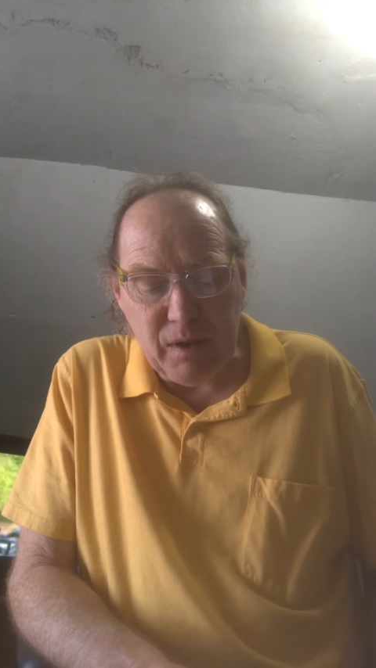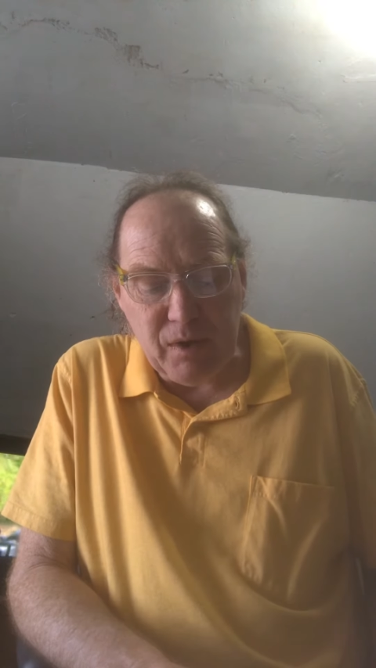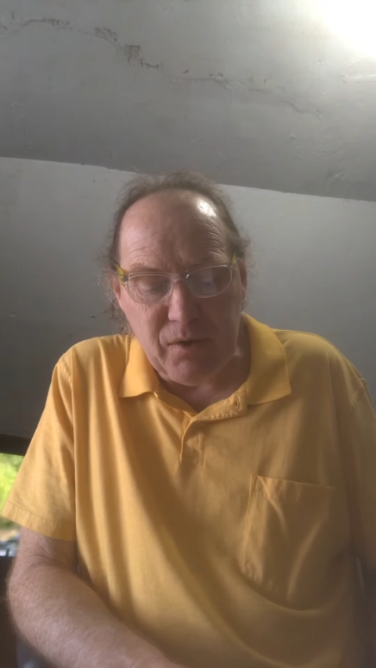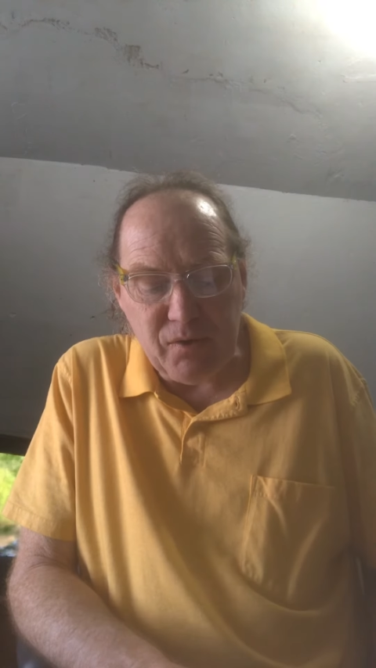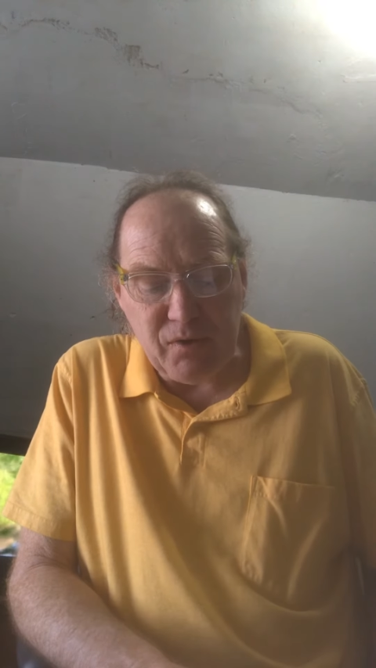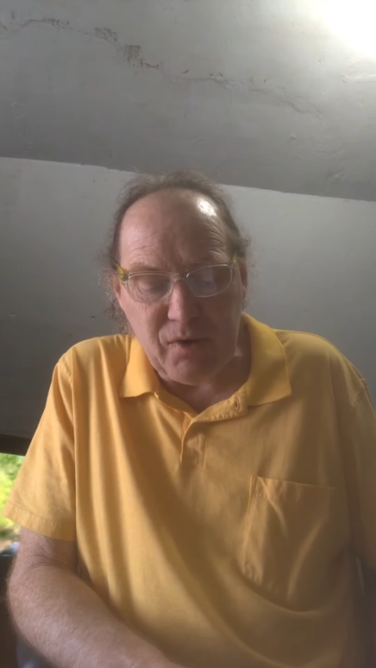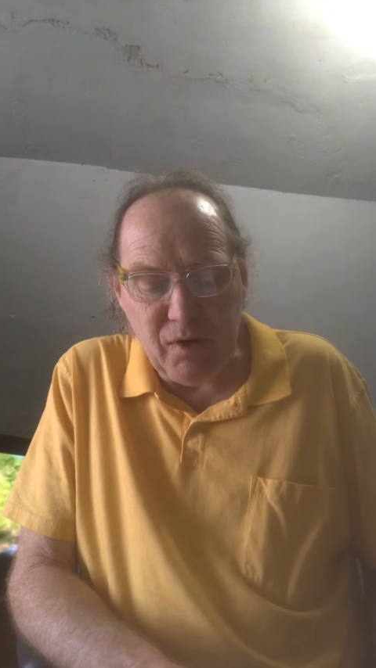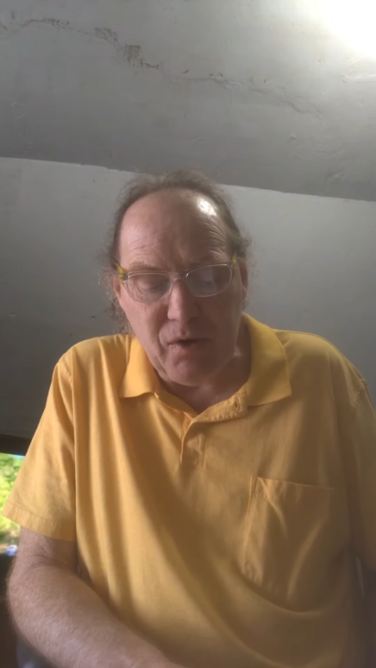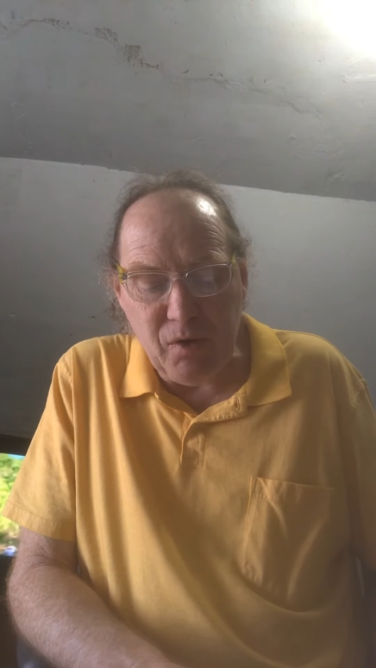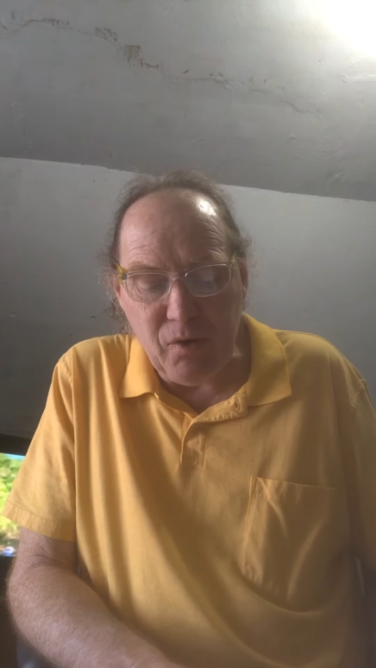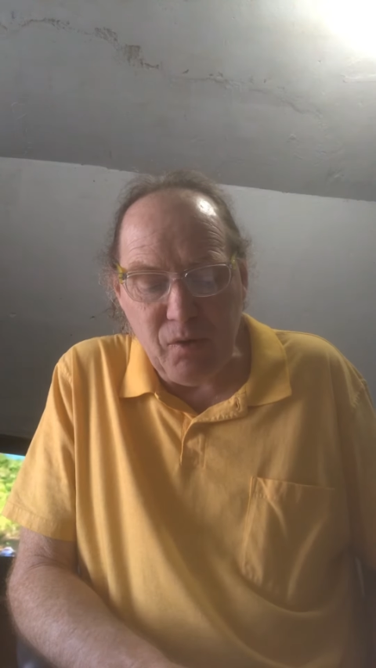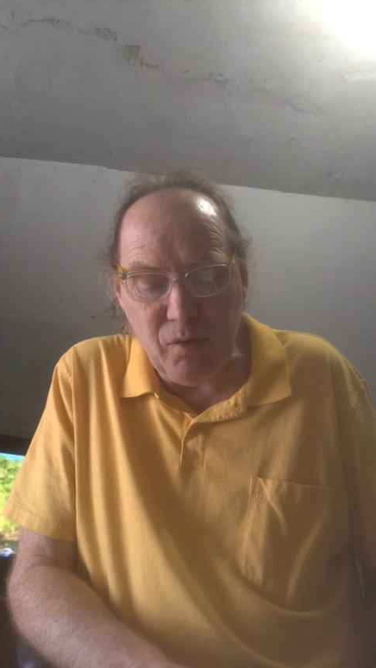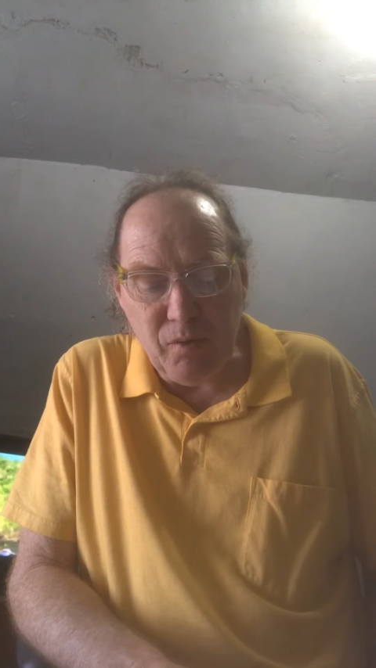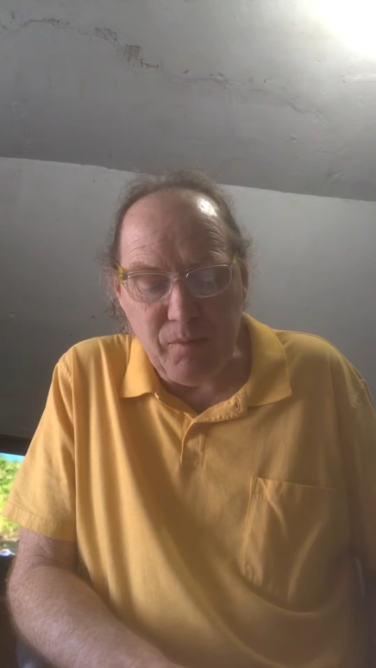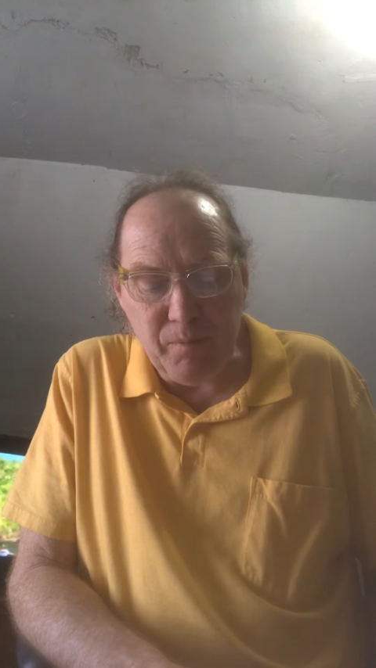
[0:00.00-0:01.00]

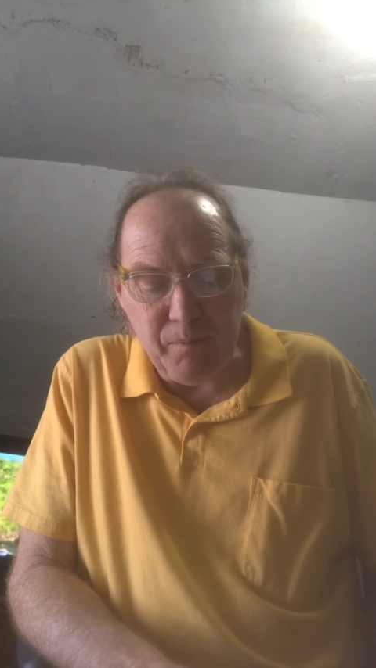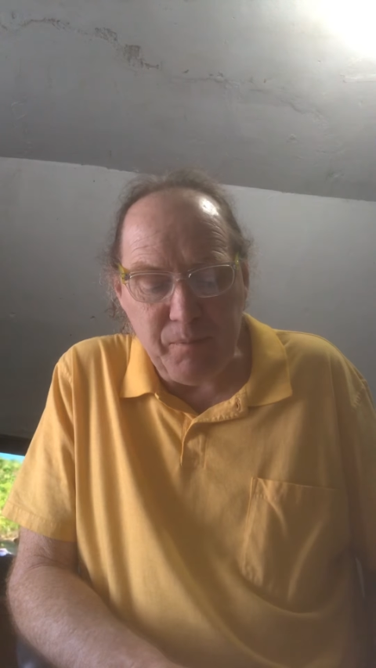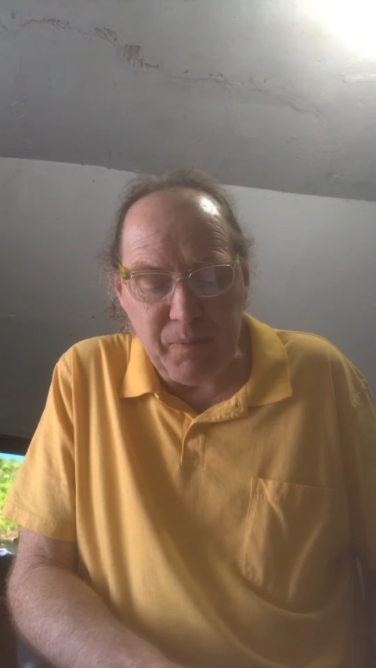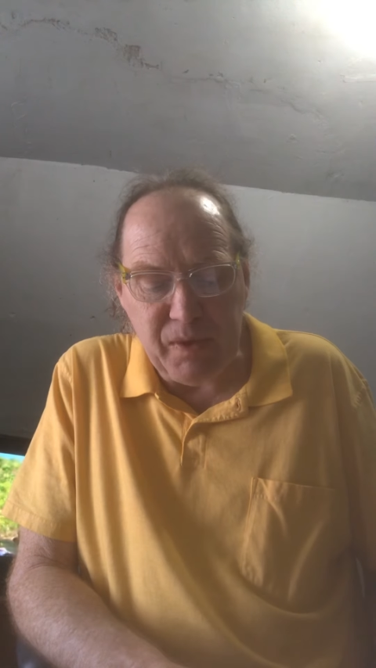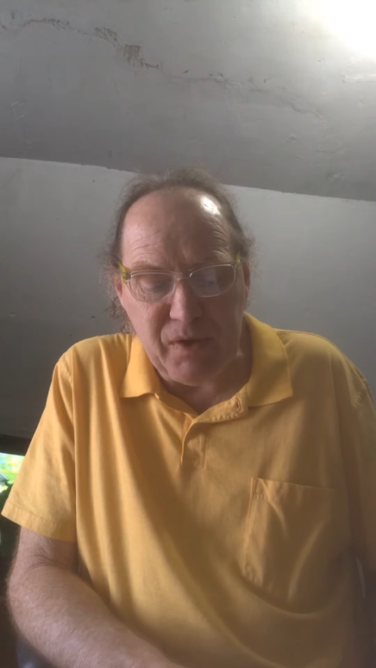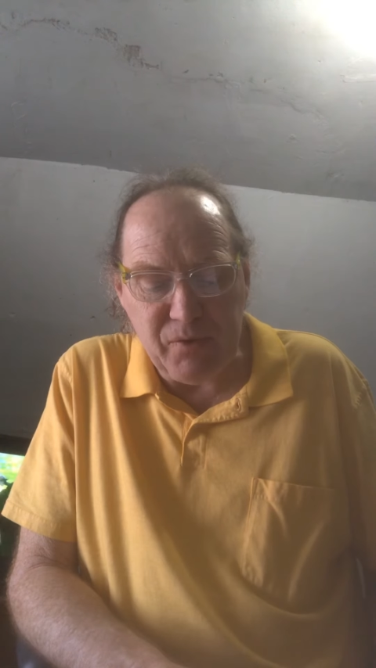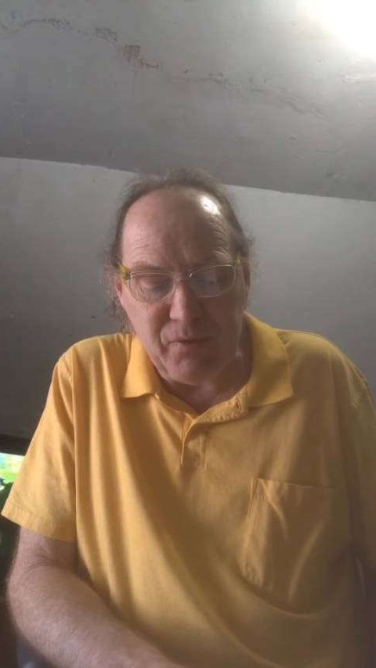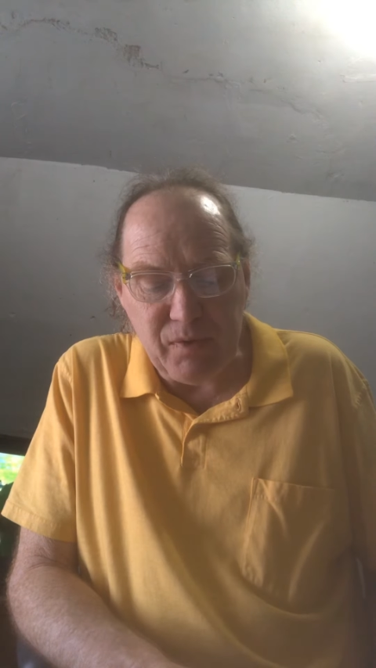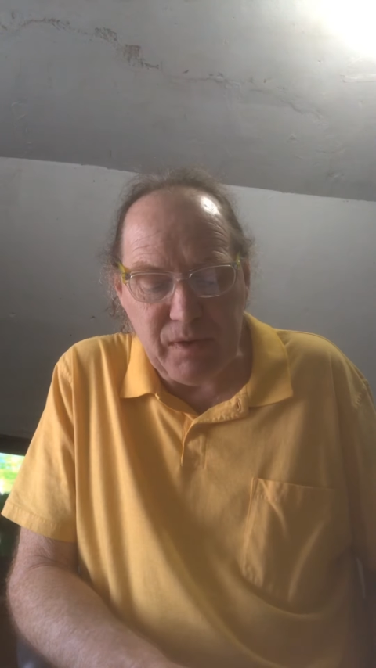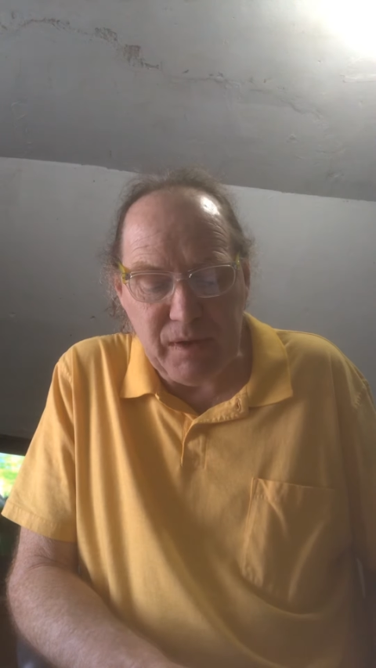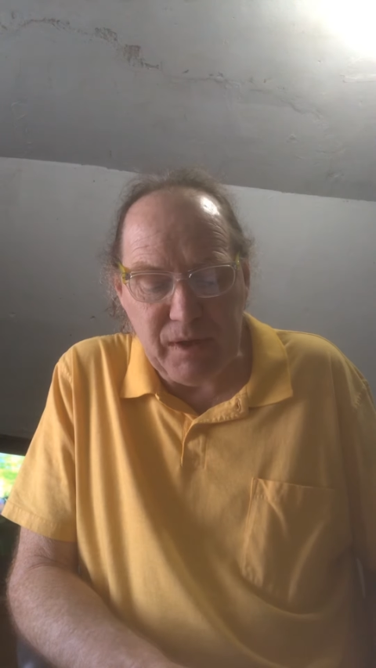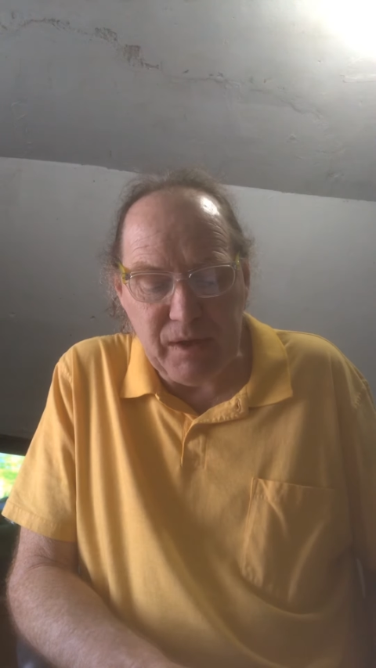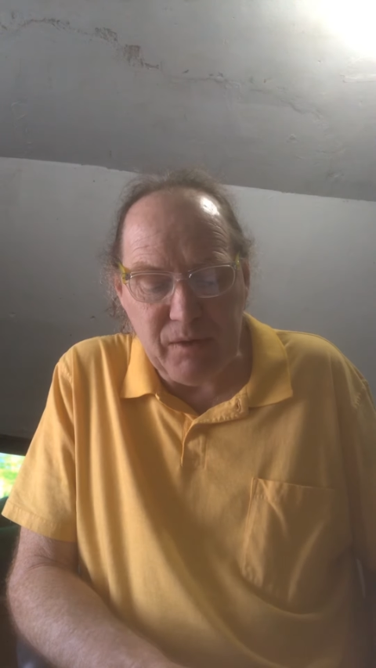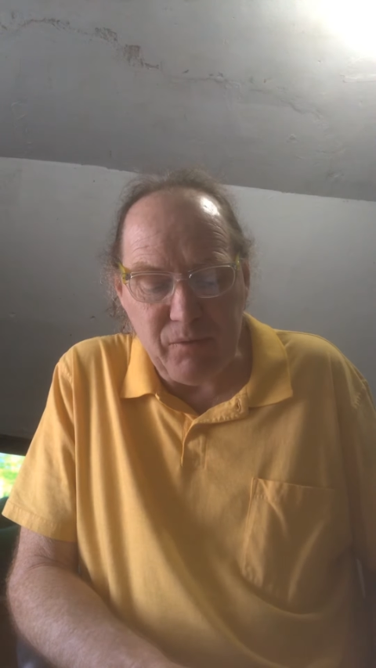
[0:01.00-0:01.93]
so peacefully